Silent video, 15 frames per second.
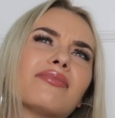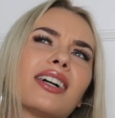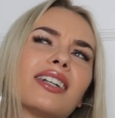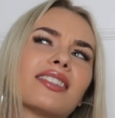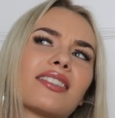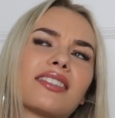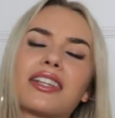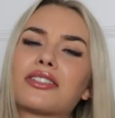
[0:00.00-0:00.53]
I
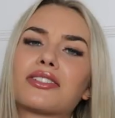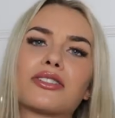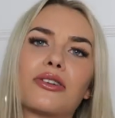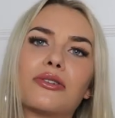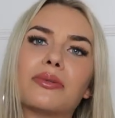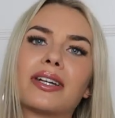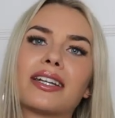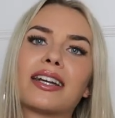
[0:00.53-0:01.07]
said that
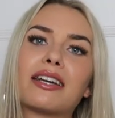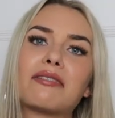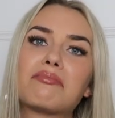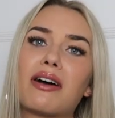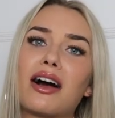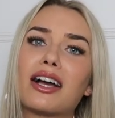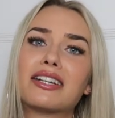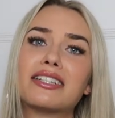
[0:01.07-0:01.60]
so weirdly,
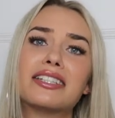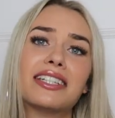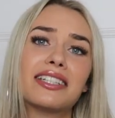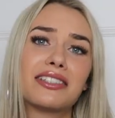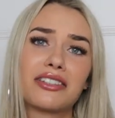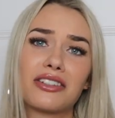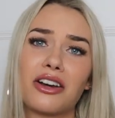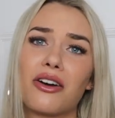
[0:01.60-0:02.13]
but I need
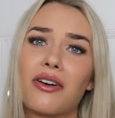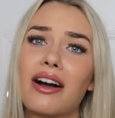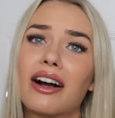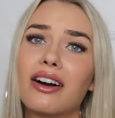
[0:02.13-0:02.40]
to go